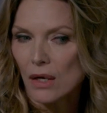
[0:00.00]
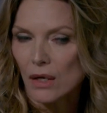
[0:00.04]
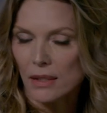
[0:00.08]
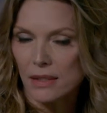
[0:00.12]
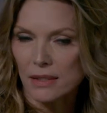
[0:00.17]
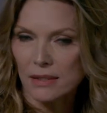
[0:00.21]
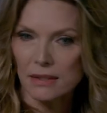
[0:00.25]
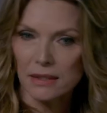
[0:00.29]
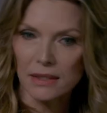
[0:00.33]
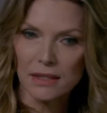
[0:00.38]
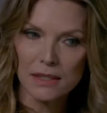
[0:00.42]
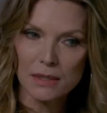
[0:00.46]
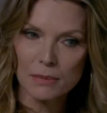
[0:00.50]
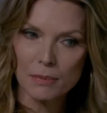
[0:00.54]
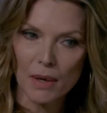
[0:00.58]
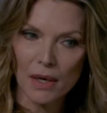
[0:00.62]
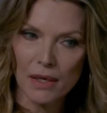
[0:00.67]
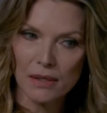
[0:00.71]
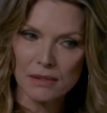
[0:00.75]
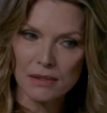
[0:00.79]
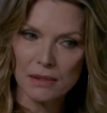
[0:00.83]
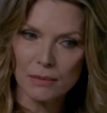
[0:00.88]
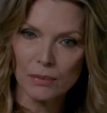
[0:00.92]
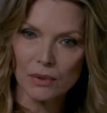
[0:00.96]
honestly as
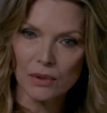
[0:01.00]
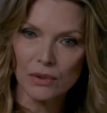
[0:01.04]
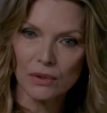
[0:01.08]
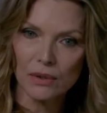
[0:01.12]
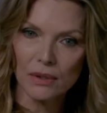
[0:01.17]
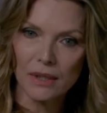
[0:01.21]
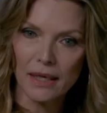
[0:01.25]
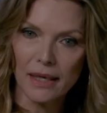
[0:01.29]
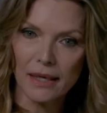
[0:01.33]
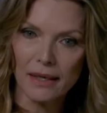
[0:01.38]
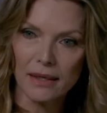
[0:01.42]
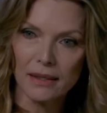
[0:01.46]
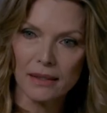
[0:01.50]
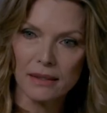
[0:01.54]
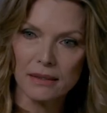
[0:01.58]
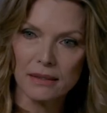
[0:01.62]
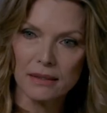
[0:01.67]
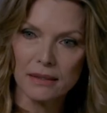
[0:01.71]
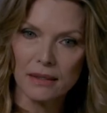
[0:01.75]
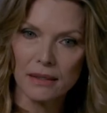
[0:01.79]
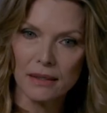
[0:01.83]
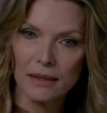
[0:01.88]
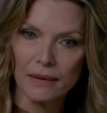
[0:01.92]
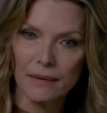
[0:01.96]
possible,
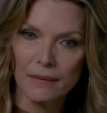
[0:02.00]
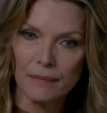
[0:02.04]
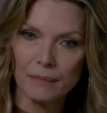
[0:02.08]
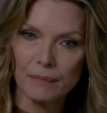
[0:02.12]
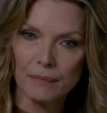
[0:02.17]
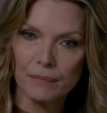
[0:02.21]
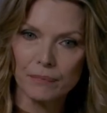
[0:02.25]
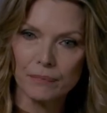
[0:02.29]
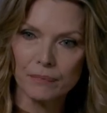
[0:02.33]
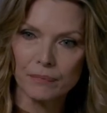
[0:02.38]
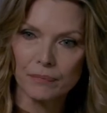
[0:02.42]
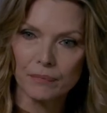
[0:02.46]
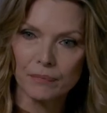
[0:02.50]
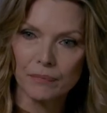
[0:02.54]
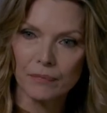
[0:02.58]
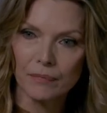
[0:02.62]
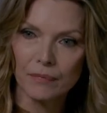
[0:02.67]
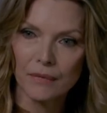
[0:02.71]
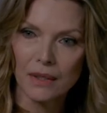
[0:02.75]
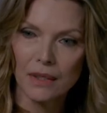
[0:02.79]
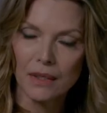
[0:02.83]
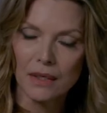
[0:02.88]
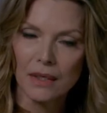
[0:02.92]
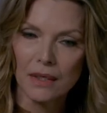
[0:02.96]
and um,
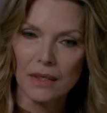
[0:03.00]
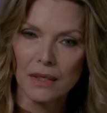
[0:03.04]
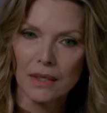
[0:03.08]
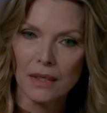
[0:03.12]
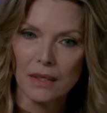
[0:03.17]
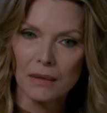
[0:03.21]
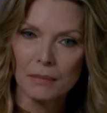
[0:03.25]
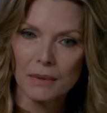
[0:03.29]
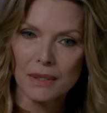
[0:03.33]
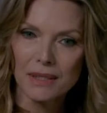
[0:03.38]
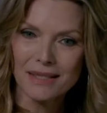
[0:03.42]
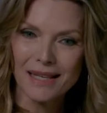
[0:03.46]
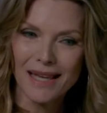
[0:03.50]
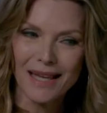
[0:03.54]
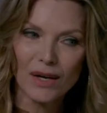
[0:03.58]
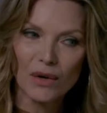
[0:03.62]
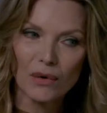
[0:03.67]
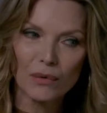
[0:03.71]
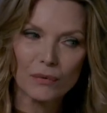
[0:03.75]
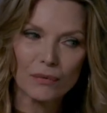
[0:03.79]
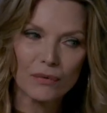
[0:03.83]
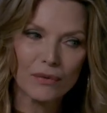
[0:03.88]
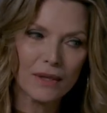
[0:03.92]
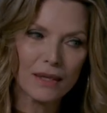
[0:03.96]
because I
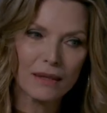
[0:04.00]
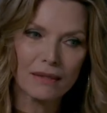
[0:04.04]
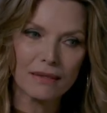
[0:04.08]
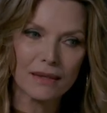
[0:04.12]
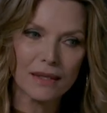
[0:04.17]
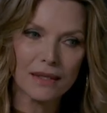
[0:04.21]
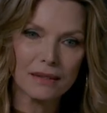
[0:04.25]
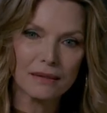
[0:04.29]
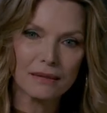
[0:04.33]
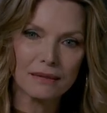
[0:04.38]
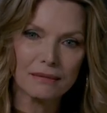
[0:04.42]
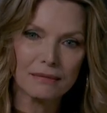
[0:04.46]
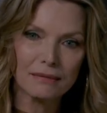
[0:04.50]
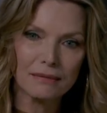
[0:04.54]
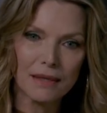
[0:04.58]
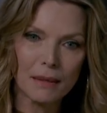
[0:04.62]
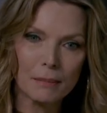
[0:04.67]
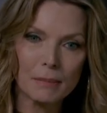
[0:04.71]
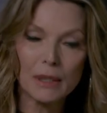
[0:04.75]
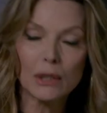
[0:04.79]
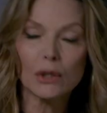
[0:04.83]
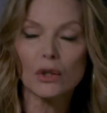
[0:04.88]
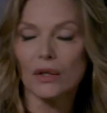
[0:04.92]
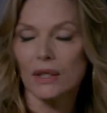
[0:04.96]
don't think that
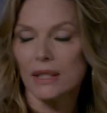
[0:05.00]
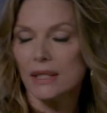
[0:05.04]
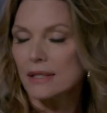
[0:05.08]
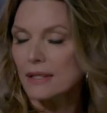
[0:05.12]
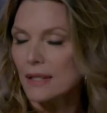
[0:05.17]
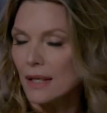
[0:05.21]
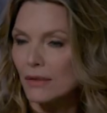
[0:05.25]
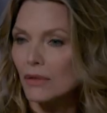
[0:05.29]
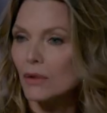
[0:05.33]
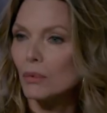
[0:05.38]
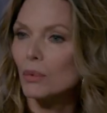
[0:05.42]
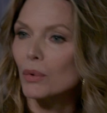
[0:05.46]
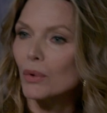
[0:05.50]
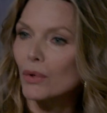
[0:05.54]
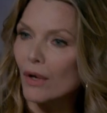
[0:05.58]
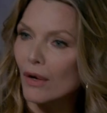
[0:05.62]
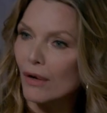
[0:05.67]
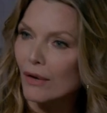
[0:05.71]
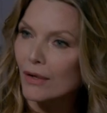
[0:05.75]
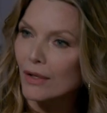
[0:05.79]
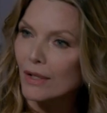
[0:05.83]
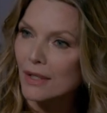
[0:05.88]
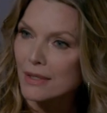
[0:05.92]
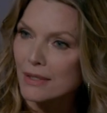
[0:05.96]
I mean, look, it's not the ruth
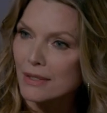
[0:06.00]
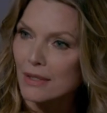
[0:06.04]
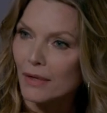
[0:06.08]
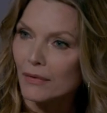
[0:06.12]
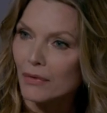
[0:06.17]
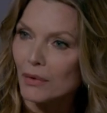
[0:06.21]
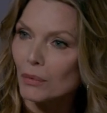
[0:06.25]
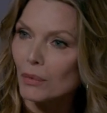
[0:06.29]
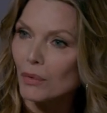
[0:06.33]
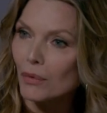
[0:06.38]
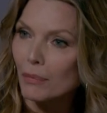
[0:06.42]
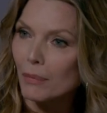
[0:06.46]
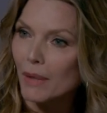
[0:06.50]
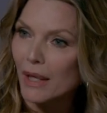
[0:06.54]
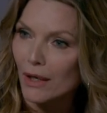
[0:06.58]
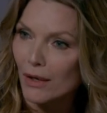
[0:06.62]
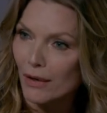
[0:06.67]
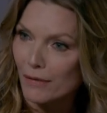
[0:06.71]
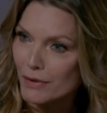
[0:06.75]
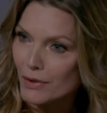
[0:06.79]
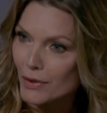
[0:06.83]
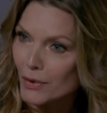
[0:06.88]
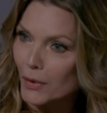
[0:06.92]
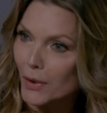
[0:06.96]
it's not the Ruth
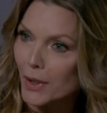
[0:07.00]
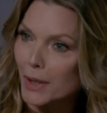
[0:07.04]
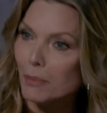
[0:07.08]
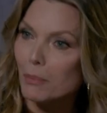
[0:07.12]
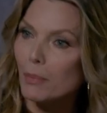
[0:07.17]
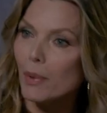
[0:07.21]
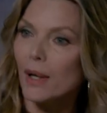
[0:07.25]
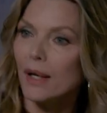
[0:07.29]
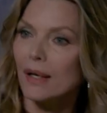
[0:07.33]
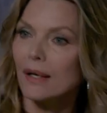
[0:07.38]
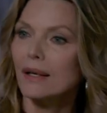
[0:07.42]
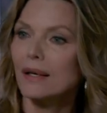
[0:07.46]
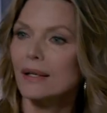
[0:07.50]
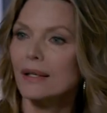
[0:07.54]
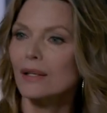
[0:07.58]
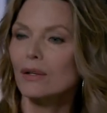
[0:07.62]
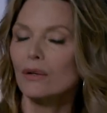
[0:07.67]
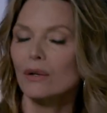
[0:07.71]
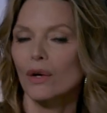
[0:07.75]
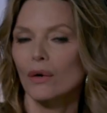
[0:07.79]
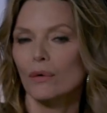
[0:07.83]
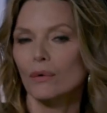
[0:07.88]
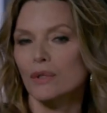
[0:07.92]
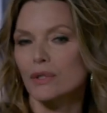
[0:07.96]
Madoff story, but
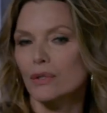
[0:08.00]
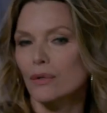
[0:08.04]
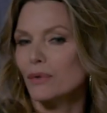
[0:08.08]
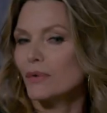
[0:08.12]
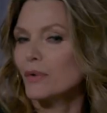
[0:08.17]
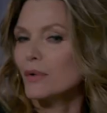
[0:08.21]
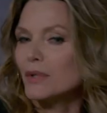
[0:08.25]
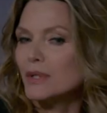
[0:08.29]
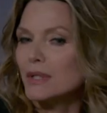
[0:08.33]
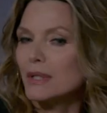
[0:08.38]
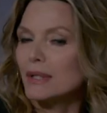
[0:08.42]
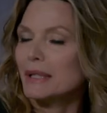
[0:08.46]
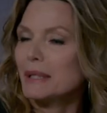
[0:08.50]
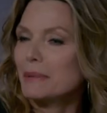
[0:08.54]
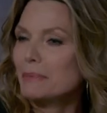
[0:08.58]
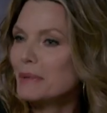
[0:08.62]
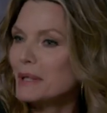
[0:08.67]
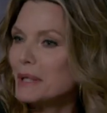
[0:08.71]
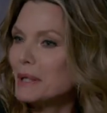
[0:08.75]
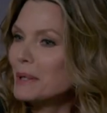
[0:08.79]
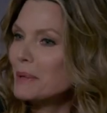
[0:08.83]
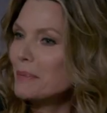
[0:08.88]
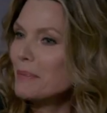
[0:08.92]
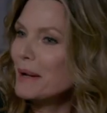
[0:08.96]
you know, and so there's a
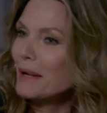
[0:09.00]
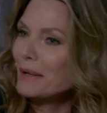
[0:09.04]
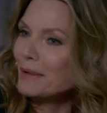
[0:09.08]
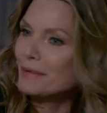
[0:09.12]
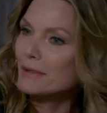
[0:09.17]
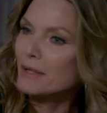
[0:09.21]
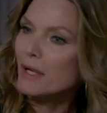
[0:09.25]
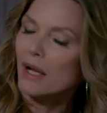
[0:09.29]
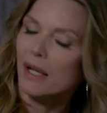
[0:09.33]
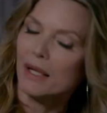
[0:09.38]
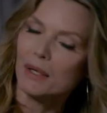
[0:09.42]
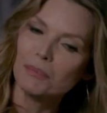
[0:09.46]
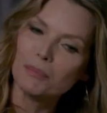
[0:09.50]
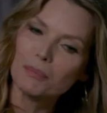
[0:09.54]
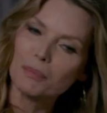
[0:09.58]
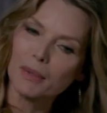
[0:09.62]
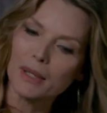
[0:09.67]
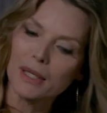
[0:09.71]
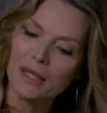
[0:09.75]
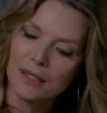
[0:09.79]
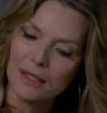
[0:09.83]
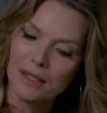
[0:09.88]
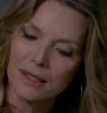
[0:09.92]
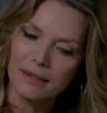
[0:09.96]
limited amount of time,
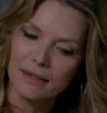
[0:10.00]
but.